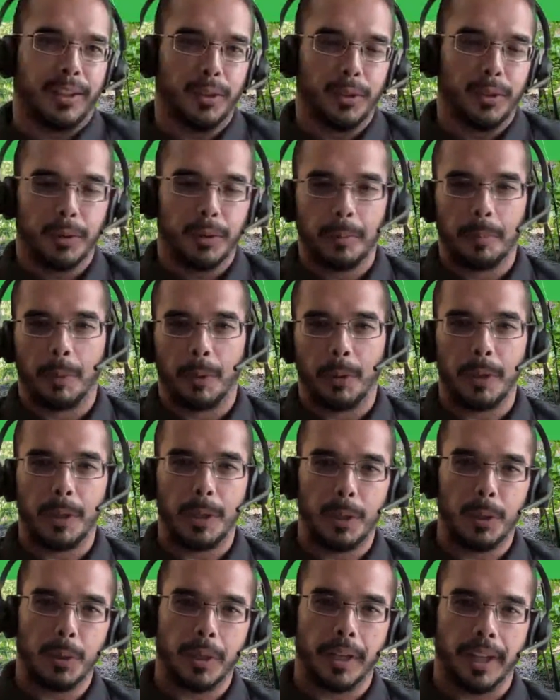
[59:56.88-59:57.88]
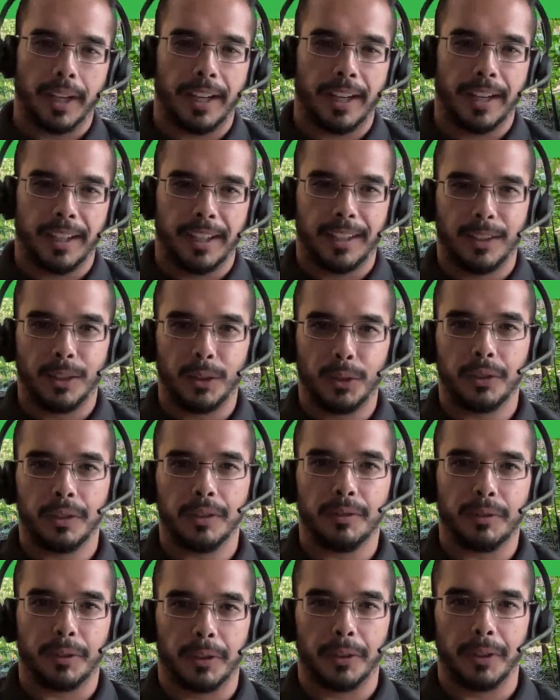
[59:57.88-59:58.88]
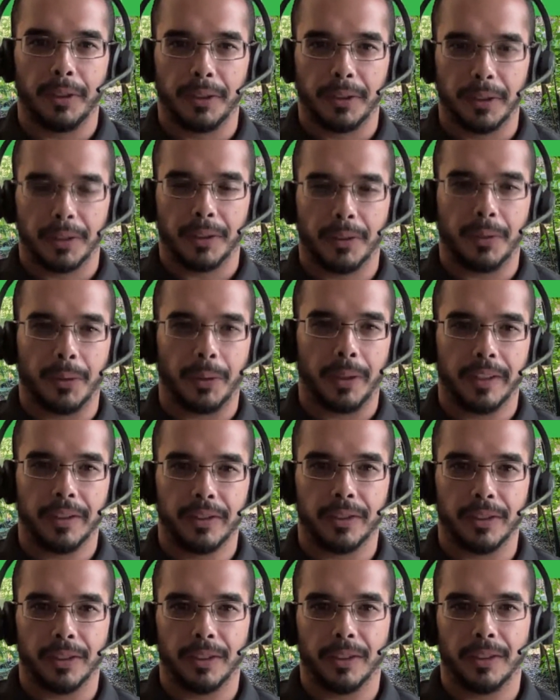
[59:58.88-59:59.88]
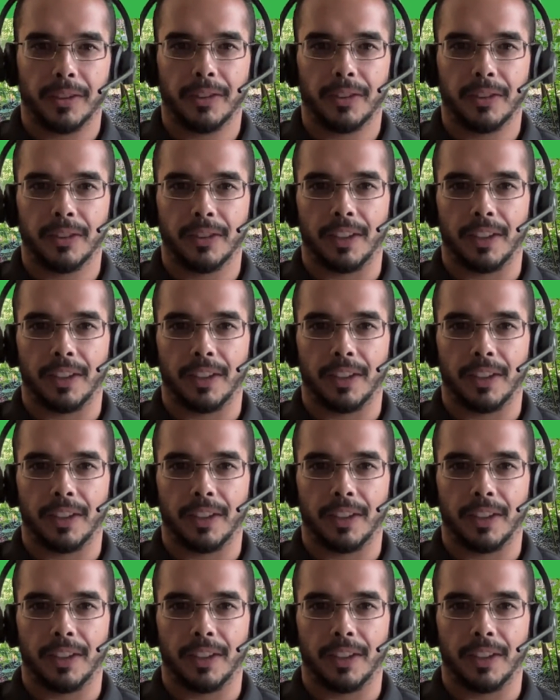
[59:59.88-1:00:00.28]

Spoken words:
you both, Luke and Lucy, for your questions,